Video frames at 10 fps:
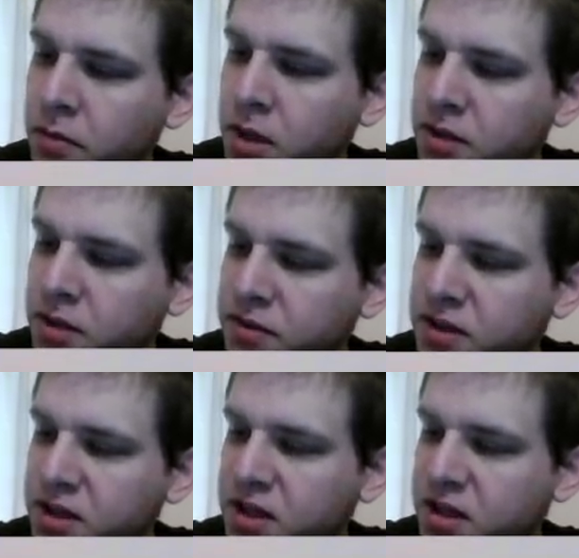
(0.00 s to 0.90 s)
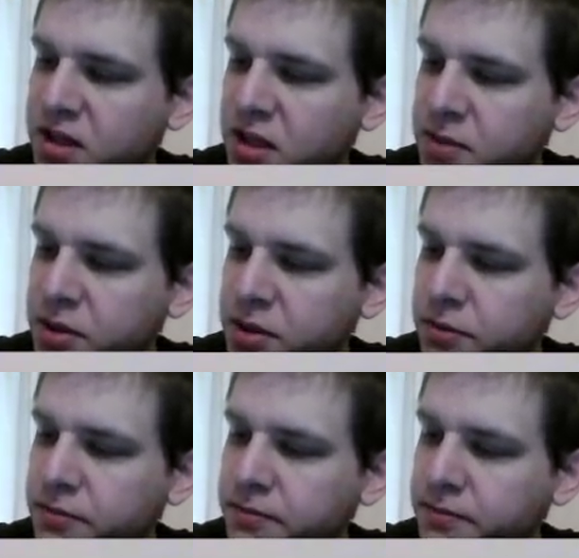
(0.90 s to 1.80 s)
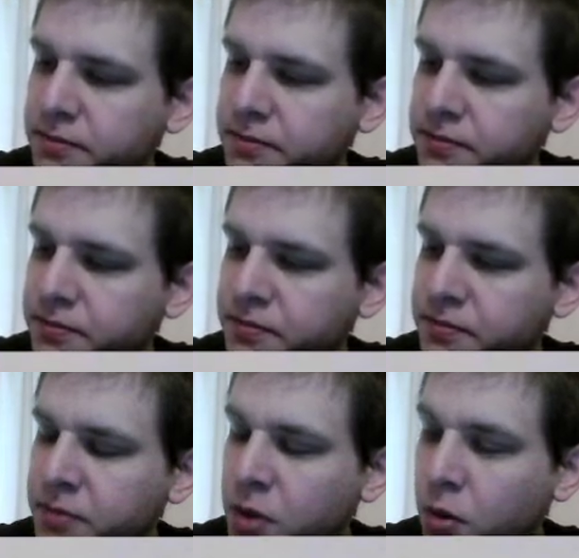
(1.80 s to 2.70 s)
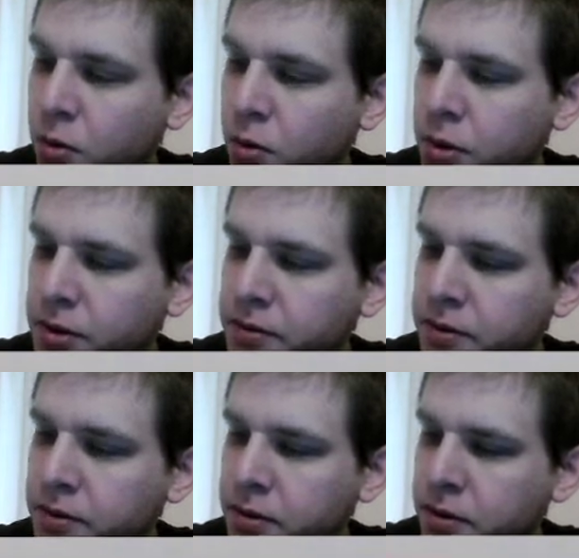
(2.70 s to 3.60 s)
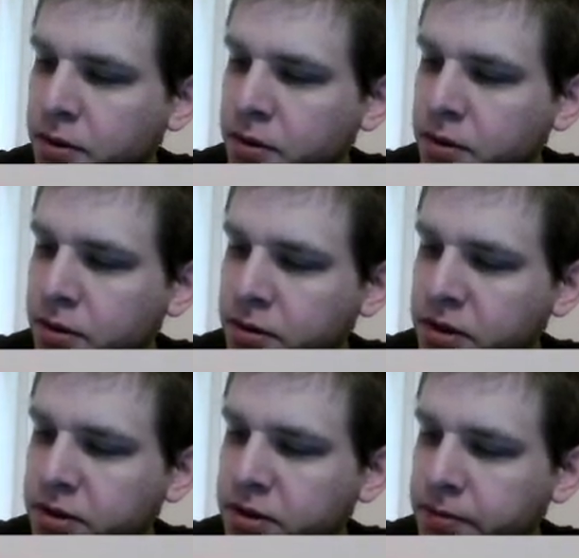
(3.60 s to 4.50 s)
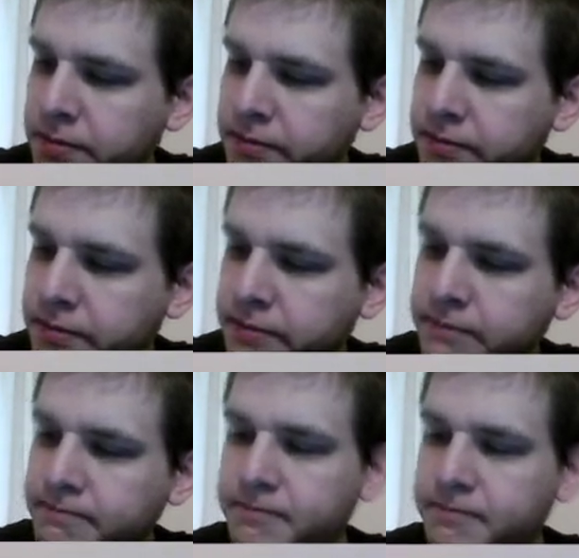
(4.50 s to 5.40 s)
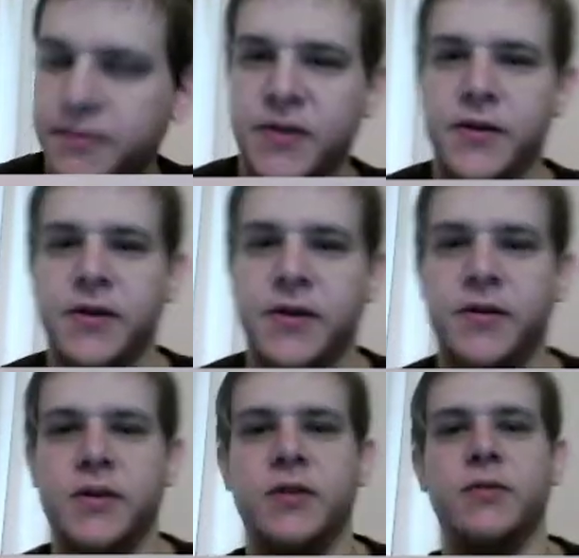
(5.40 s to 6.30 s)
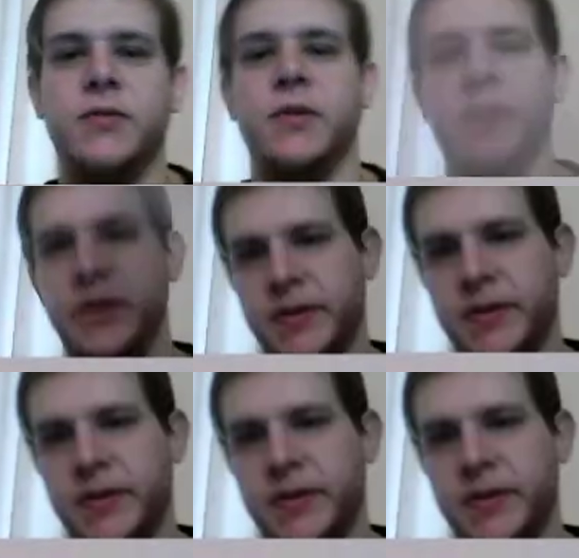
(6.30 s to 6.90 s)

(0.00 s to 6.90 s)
So it's 16 times 2, or 32. So there are 32 numbers